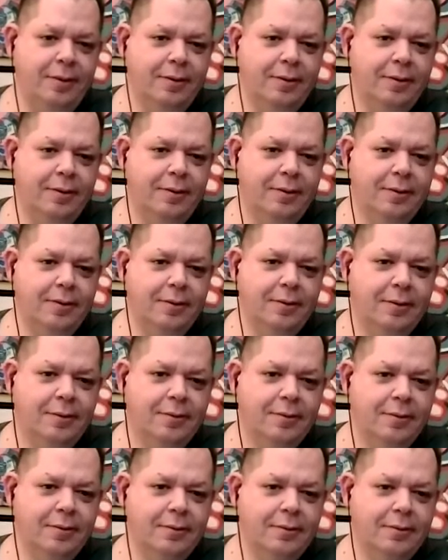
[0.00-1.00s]

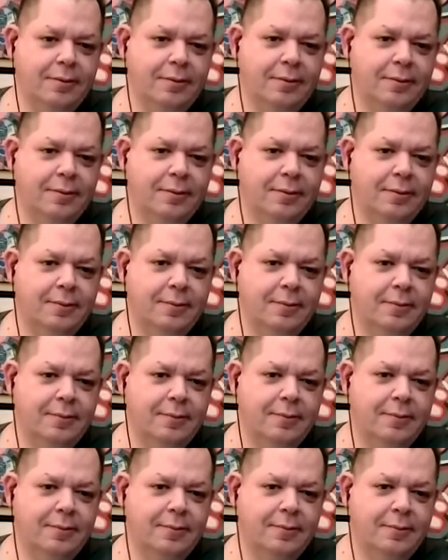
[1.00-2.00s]

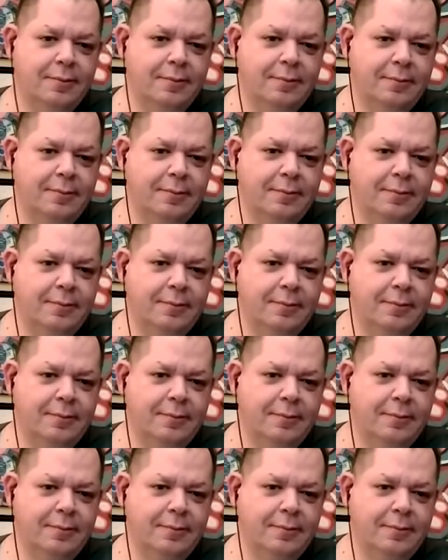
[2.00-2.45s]
(not speaking)